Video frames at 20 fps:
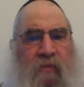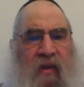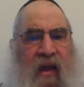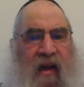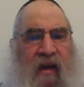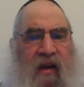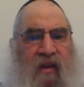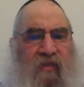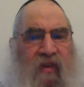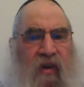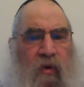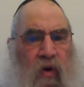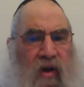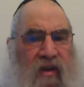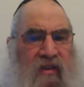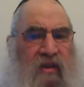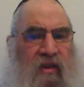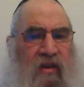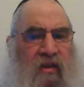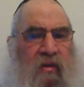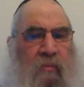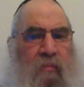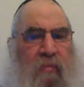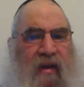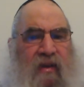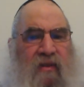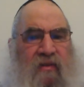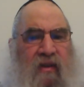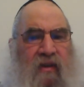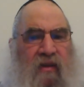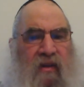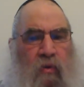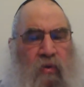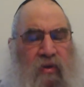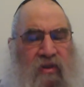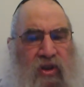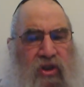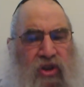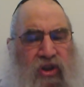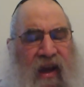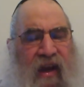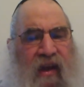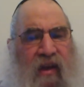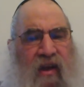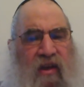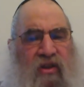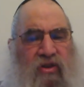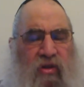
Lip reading: And if he wasn't amazed, he was a Shegik,